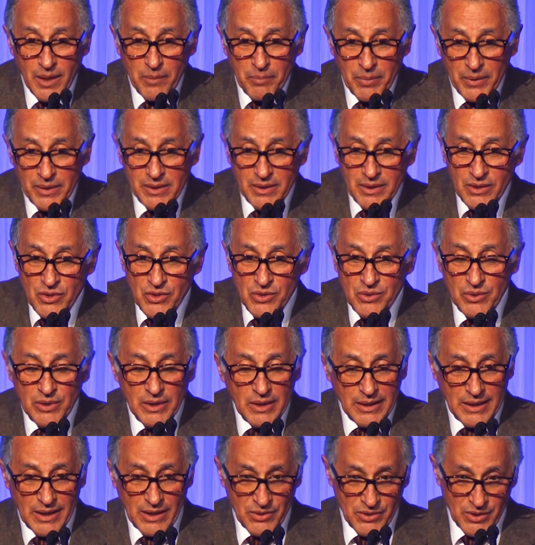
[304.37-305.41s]
picked a
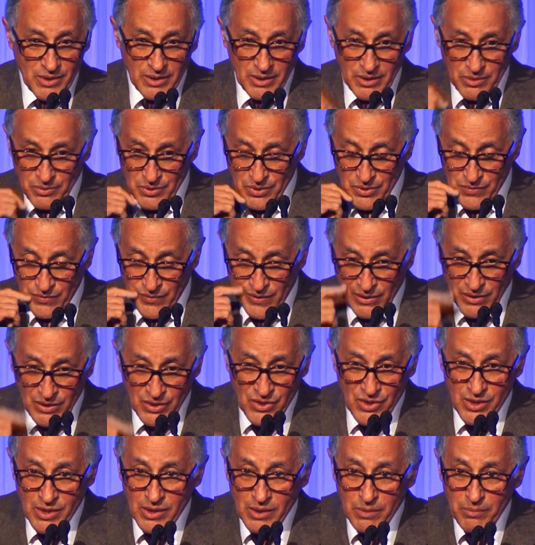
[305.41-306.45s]
student housing that was very
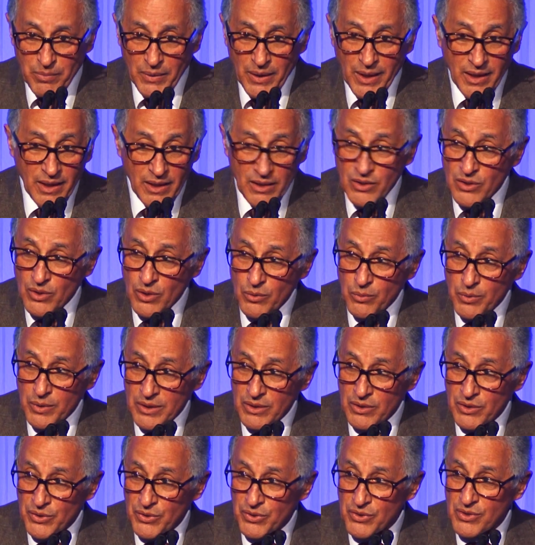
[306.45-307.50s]
cheap. It had no
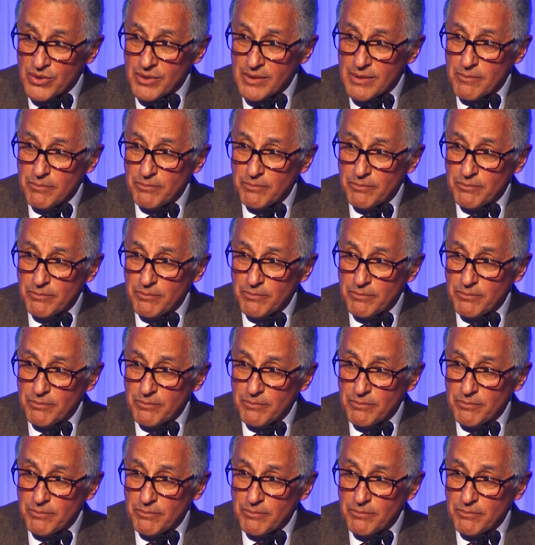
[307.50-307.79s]
windows,